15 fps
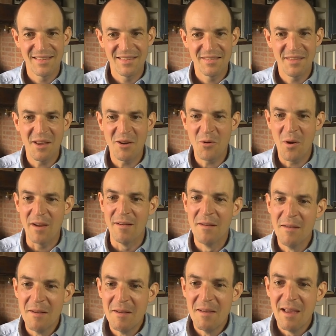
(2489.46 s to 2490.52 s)
No, quite.
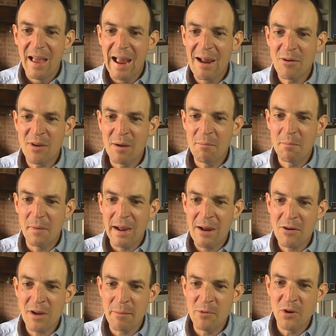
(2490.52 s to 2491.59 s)
How
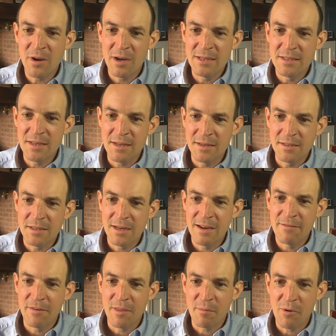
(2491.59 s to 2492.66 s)
come you guys didn't
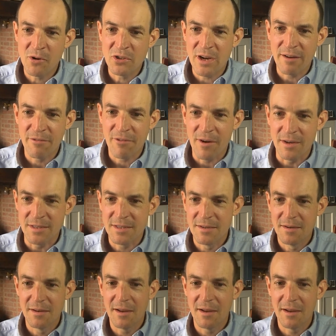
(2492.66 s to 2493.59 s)
deliver the project for us?